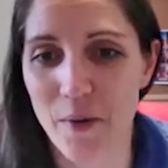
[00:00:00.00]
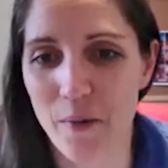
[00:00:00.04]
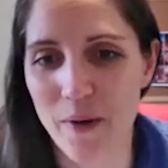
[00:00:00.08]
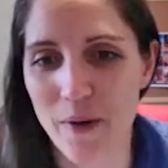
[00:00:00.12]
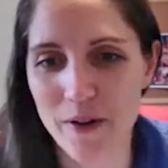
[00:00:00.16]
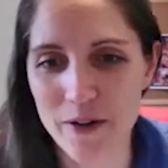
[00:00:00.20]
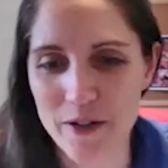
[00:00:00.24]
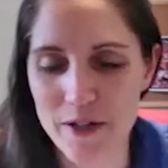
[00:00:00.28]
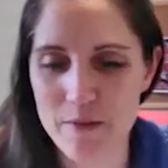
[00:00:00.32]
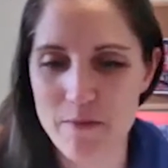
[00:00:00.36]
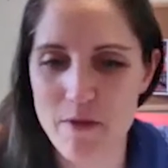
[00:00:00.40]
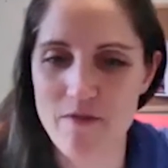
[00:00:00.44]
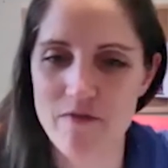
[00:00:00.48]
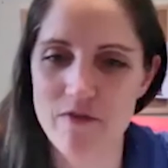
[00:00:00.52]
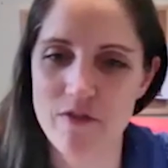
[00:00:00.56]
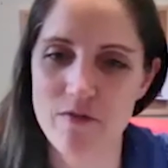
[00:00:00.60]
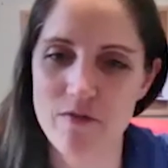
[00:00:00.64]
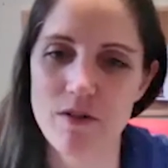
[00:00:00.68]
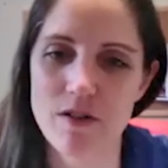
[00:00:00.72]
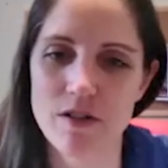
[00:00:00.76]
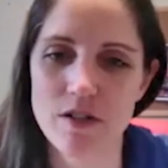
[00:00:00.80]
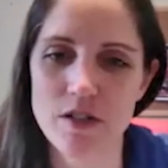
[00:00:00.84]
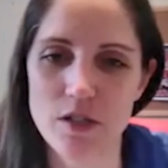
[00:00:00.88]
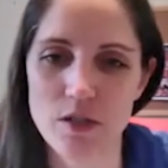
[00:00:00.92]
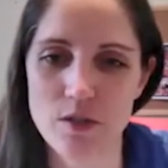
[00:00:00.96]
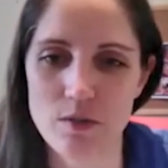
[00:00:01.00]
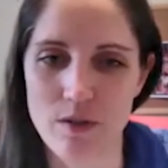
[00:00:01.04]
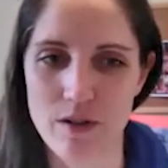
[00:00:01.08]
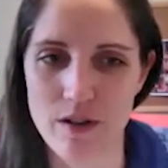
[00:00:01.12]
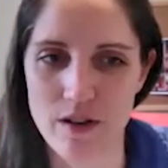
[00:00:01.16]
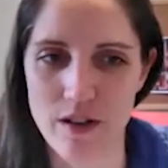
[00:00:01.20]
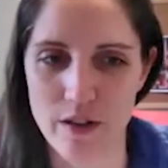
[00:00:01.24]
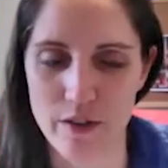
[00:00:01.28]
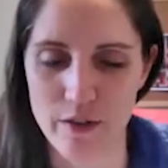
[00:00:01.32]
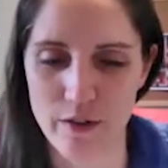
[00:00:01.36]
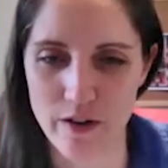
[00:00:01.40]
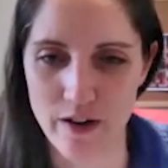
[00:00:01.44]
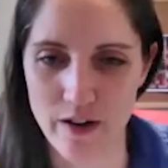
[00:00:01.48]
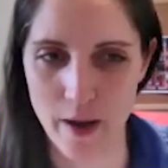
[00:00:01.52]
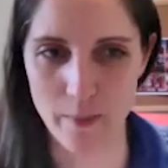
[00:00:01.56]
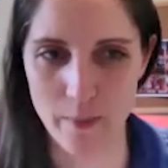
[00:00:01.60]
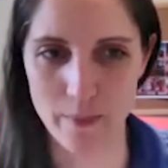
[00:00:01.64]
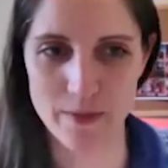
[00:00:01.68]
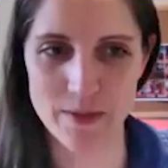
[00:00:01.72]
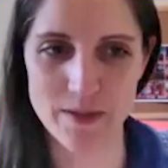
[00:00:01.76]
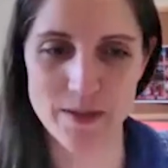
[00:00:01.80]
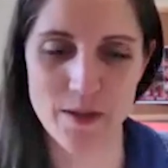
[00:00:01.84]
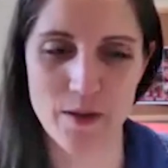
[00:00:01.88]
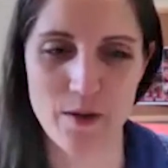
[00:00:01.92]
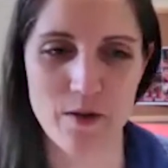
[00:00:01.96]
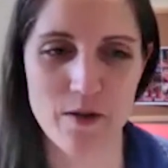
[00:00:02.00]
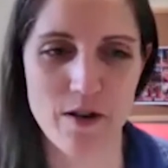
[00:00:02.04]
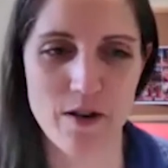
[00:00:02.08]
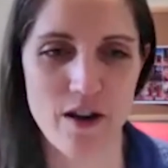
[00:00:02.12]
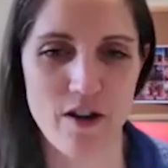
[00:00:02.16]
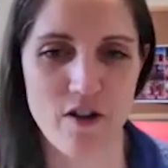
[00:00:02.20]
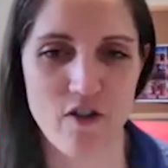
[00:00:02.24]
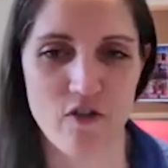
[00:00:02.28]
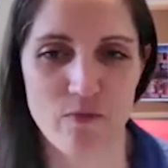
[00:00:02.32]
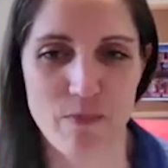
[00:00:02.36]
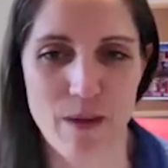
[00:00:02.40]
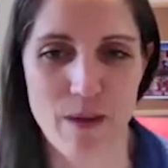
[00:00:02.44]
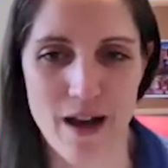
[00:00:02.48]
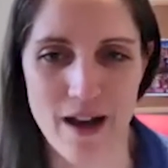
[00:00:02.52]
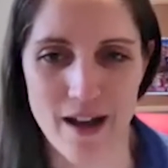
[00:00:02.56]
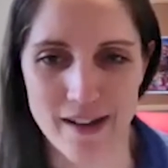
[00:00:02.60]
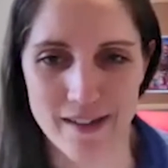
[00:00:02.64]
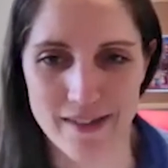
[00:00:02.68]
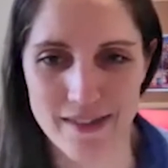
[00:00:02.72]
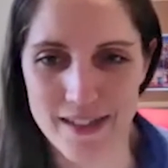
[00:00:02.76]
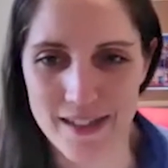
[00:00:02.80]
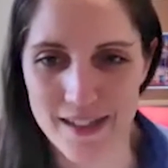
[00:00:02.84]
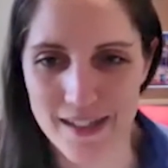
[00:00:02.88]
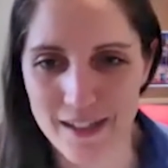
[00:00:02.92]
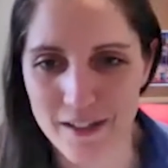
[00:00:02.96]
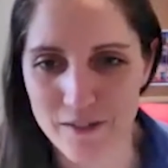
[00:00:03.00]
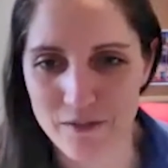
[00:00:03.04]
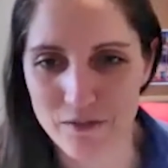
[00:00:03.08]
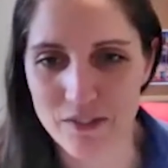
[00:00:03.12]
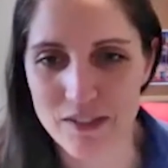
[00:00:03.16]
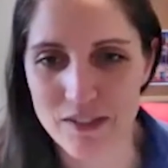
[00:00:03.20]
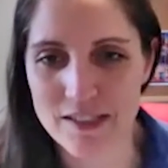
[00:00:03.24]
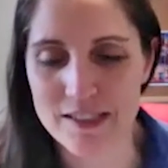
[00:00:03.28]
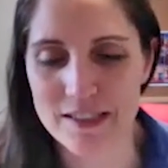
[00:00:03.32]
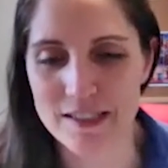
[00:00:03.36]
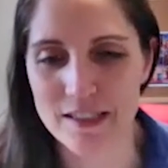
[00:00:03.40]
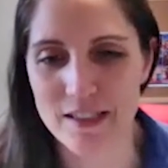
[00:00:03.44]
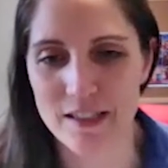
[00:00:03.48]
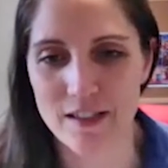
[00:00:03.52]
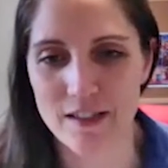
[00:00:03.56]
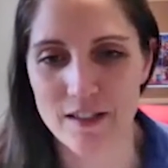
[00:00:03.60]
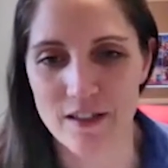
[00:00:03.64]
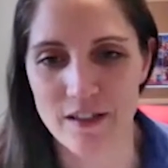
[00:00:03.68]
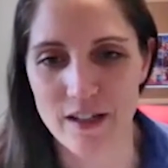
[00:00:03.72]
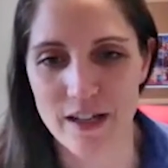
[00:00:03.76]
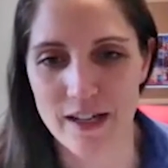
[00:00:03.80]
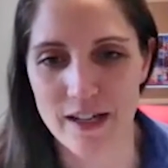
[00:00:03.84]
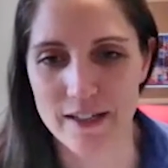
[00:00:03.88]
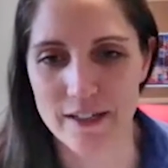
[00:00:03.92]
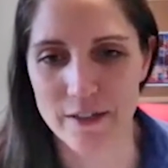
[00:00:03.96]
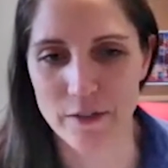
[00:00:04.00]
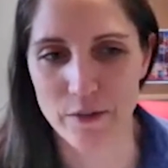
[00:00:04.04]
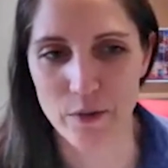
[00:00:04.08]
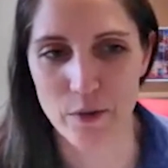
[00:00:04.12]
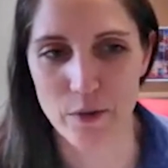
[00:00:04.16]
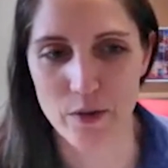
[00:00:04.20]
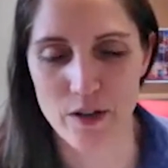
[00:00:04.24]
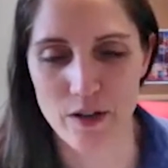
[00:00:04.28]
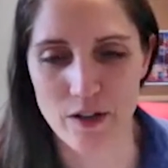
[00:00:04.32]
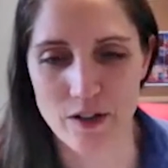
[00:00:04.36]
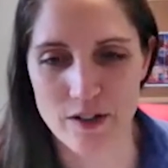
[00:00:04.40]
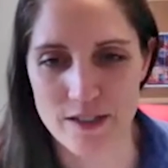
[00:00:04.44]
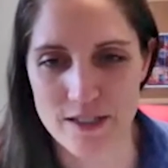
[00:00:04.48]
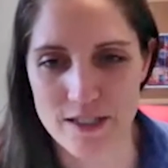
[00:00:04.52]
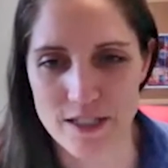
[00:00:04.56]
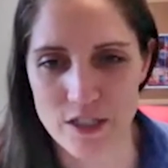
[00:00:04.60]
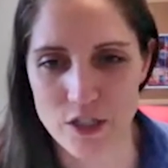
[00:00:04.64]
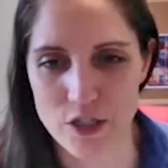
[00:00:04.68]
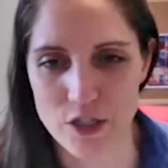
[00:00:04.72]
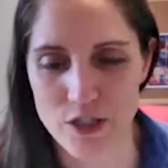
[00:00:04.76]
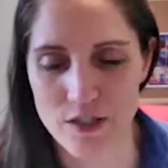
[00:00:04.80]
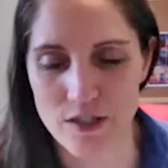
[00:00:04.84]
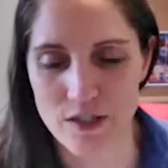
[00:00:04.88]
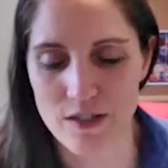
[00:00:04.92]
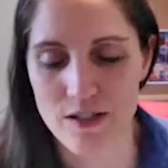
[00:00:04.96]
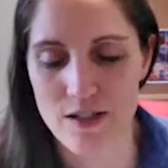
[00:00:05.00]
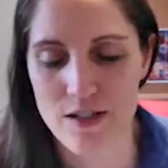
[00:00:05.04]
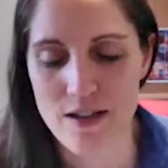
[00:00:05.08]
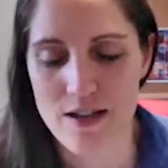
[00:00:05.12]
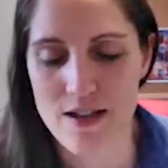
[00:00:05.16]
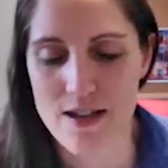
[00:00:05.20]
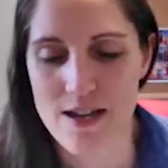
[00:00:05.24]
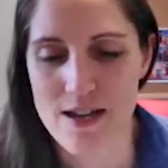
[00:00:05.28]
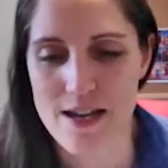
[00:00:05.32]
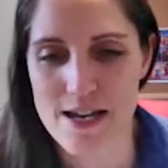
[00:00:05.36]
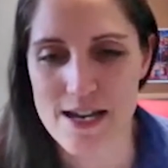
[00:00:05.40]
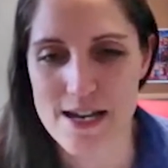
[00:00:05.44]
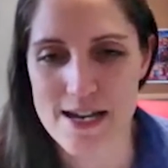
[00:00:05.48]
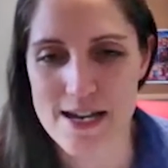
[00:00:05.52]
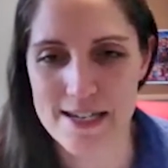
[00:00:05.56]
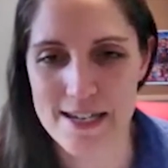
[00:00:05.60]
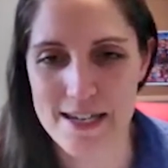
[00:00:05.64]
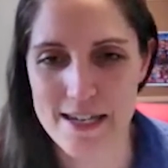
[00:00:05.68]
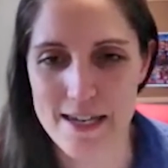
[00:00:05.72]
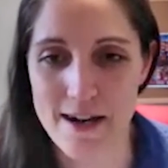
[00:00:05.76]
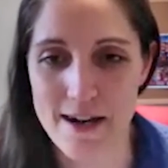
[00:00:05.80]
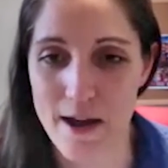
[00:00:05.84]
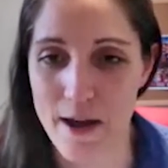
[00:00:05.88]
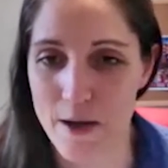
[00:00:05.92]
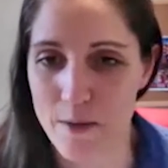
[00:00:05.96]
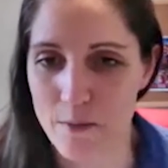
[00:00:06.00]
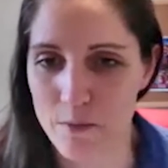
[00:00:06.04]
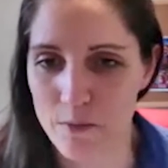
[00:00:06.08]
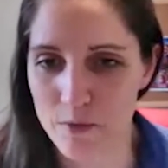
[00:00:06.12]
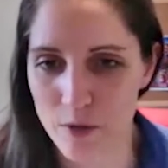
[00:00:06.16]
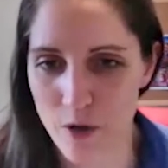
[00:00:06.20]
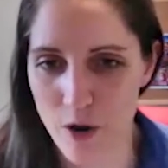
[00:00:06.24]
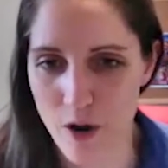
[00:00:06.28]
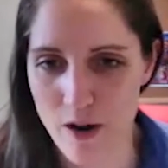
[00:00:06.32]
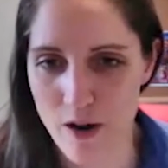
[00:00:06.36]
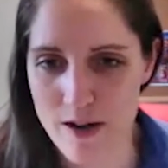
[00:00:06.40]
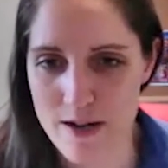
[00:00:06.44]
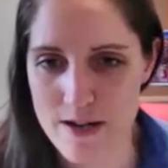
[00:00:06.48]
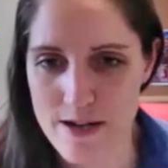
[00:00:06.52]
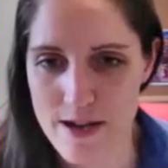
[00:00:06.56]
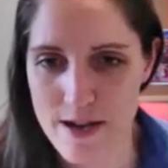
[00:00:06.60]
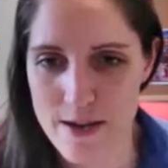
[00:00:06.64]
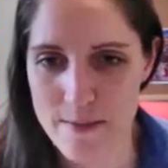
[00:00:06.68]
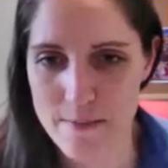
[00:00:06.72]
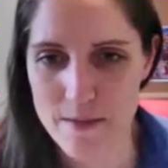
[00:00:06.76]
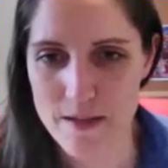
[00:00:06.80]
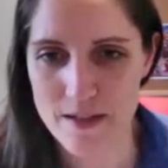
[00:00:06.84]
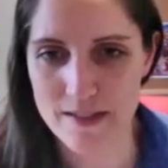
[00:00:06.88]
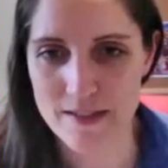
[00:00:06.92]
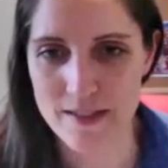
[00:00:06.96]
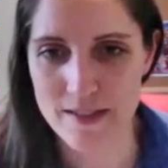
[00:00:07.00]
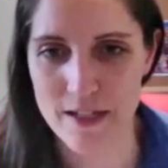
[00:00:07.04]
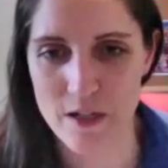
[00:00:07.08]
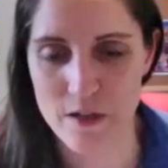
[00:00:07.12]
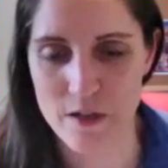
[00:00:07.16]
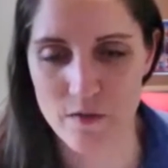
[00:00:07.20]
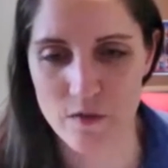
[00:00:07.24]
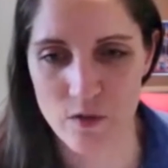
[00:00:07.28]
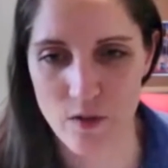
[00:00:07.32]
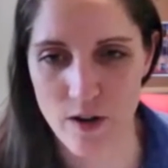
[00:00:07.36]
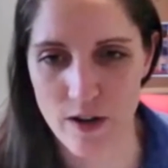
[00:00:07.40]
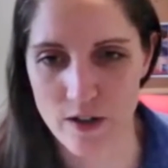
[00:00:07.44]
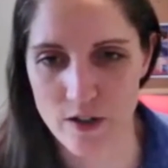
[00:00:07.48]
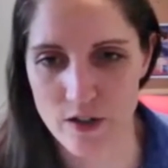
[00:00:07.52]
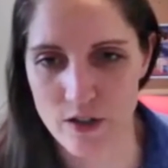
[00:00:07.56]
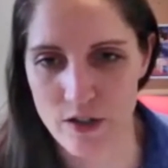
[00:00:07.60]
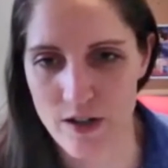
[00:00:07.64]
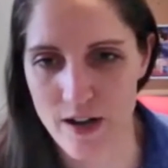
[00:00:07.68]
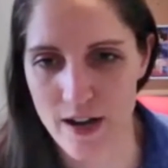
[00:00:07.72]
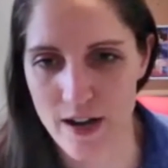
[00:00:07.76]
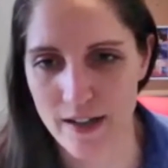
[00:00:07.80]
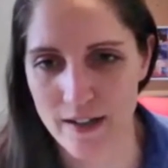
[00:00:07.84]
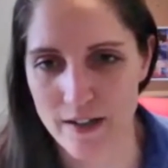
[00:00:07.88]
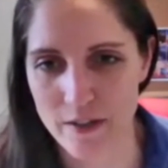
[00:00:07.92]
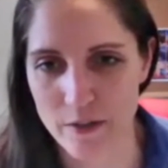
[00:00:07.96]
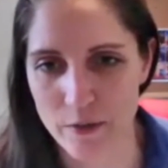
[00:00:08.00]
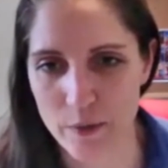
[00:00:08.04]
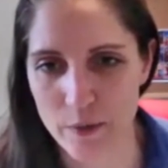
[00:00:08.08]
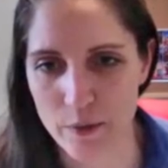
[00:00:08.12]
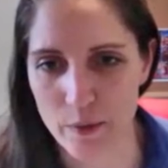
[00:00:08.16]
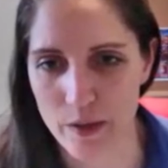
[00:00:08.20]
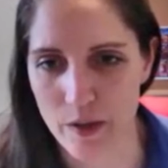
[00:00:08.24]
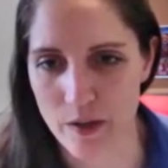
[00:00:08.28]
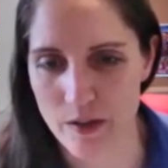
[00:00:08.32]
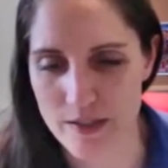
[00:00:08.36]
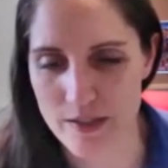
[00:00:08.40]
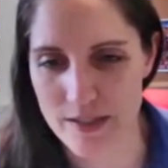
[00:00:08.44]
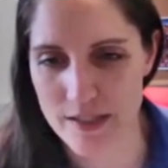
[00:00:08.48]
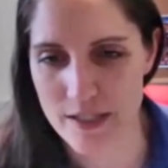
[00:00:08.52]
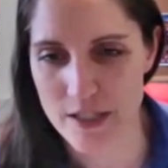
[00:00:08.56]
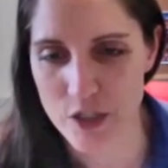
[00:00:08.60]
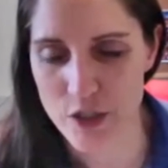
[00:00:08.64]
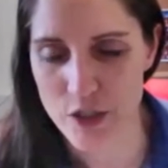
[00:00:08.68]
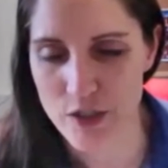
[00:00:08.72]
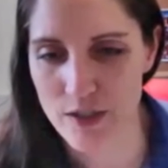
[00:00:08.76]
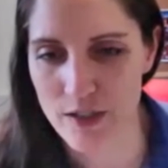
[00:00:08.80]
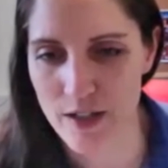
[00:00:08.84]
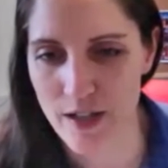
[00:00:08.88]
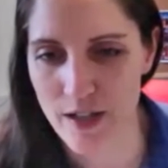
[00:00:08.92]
Welcome everyone to another episode of Behind the Canvas here at Illinois Art Station. Again, I'm Laura. I'm the Executive Director at Illinois Art Station,